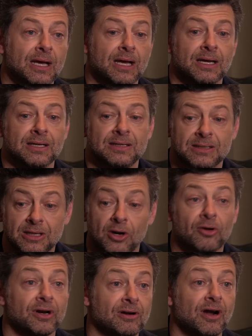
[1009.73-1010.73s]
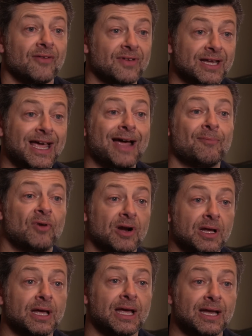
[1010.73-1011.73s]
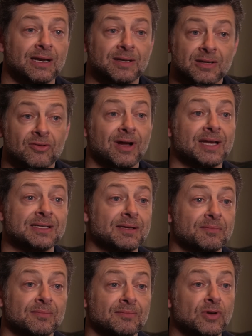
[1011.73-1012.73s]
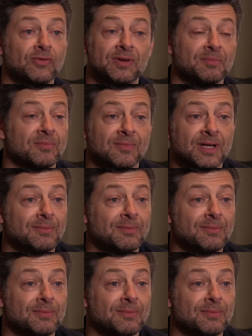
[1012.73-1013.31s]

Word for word: and choreographing camera and creating moving